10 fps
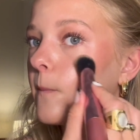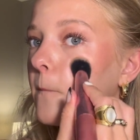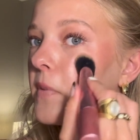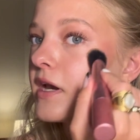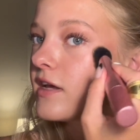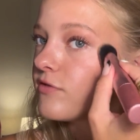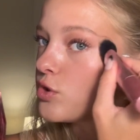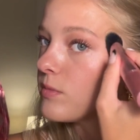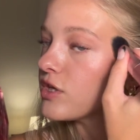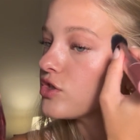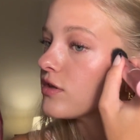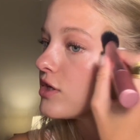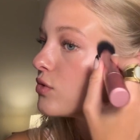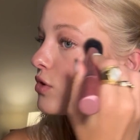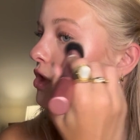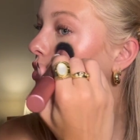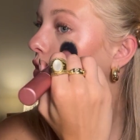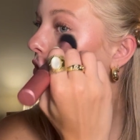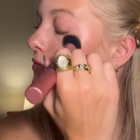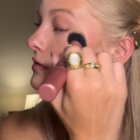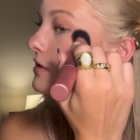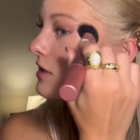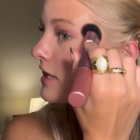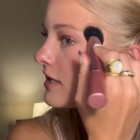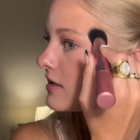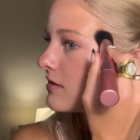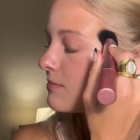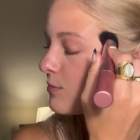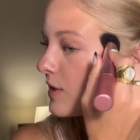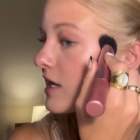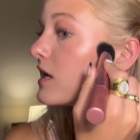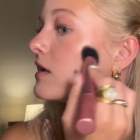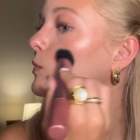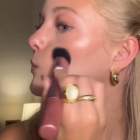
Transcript: But if you make sure that you close the lid like it